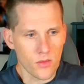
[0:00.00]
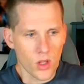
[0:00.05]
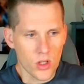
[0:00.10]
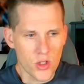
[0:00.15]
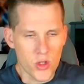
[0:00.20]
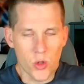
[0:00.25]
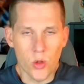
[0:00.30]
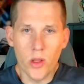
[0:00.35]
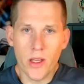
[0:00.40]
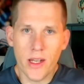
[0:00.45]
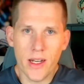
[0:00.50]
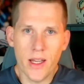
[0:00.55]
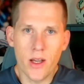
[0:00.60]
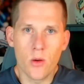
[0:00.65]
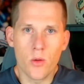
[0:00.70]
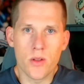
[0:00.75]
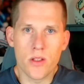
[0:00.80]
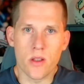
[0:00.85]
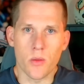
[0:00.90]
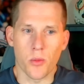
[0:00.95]
Julian Hill
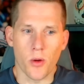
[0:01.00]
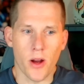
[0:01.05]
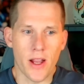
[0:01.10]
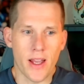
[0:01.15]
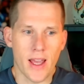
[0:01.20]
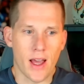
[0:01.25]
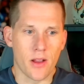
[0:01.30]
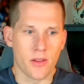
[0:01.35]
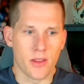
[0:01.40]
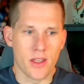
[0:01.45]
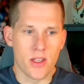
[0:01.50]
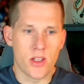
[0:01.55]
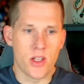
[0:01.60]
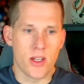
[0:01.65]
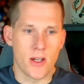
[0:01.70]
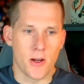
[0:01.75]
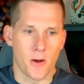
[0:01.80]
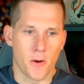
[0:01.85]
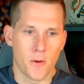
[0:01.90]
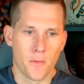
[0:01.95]
was the breakout this
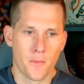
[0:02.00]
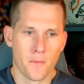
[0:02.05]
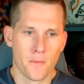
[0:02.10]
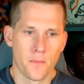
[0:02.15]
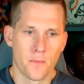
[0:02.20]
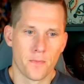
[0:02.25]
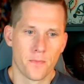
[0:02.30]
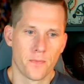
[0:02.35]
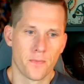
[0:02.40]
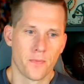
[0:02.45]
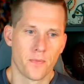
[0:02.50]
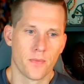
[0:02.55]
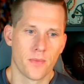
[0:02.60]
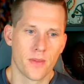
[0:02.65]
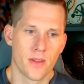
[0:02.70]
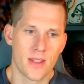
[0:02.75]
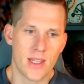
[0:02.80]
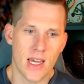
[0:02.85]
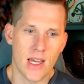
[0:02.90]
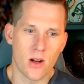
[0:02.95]
year.
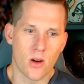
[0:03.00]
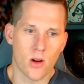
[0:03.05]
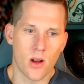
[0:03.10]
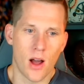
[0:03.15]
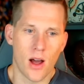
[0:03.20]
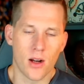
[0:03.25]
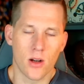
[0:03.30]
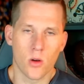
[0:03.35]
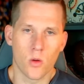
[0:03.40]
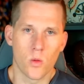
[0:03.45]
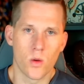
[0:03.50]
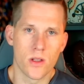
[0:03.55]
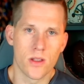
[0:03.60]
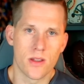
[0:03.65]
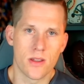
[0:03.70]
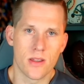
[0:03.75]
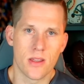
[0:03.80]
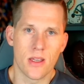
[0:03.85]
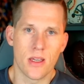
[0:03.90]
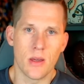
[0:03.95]
Tanner Connor was
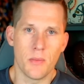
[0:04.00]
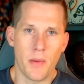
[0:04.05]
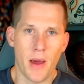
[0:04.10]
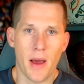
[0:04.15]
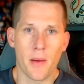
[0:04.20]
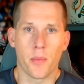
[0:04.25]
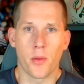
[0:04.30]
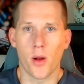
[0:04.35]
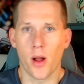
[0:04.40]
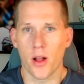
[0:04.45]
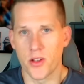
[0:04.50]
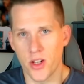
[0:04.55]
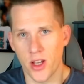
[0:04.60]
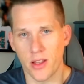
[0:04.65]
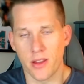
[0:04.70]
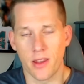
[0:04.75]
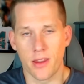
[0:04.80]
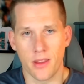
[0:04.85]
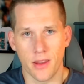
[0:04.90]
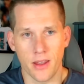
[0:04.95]
the pet
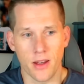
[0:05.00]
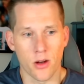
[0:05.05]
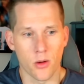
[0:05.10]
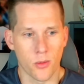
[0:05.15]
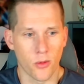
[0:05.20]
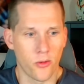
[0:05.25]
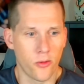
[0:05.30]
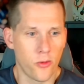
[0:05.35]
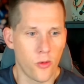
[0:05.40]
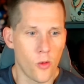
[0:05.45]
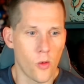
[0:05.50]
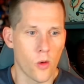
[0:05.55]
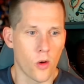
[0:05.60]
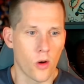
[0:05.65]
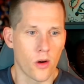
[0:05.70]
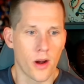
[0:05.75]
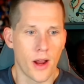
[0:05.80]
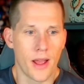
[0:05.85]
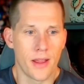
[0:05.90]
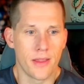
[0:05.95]
project the year
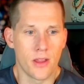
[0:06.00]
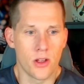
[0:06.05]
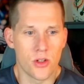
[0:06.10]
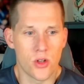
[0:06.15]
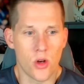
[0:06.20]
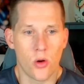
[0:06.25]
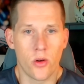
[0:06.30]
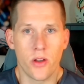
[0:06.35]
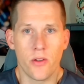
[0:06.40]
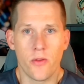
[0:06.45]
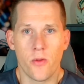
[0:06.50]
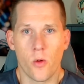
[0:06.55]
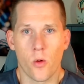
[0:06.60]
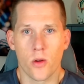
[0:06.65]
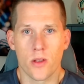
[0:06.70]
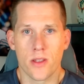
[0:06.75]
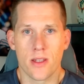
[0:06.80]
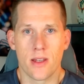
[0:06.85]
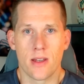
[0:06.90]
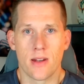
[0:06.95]
before. And then Jody
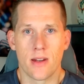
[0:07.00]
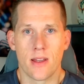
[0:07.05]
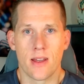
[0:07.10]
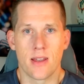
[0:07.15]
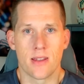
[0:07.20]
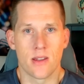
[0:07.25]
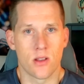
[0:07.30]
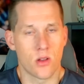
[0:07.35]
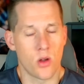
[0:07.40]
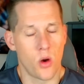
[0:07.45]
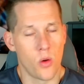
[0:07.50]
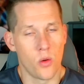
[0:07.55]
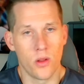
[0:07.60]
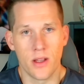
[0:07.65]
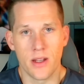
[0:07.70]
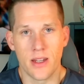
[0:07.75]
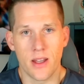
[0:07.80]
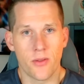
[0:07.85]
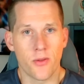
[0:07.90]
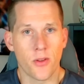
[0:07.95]
Fortson is a totally
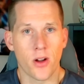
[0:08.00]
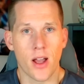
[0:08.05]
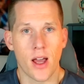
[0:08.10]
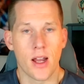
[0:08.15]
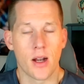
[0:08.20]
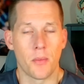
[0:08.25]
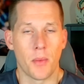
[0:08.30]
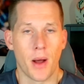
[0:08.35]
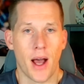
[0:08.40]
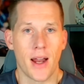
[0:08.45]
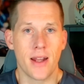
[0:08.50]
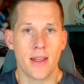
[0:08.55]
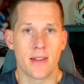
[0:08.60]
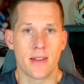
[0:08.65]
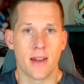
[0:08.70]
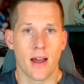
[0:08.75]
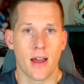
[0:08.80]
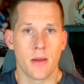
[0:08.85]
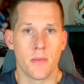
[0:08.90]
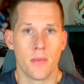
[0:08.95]
different kind of body
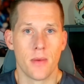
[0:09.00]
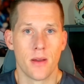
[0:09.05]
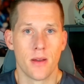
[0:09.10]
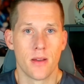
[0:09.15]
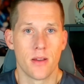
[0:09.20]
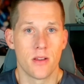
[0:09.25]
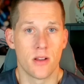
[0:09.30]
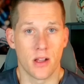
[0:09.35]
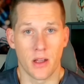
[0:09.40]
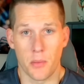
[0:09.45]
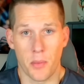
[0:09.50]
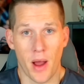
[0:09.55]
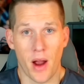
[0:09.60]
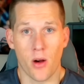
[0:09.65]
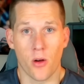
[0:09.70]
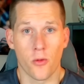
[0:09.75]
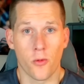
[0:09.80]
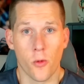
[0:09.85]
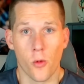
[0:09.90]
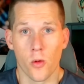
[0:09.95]
type, like power
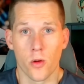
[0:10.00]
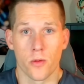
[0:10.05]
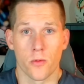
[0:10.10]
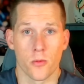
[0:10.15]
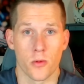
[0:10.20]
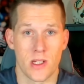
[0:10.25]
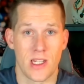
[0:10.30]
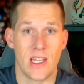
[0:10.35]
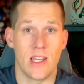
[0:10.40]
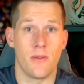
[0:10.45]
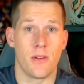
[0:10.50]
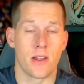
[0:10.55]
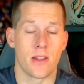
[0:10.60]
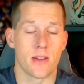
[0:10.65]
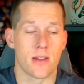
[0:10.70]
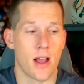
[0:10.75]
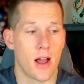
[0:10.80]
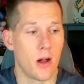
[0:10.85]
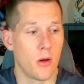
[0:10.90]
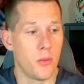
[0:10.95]
forward receiving
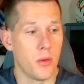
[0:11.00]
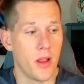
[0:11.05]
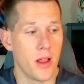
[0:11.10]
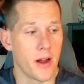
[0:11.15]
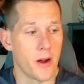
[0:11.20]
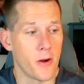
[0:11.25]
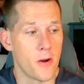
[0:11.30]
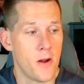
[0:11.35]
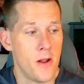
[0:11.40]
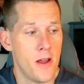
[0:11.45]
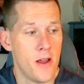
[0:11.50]
style player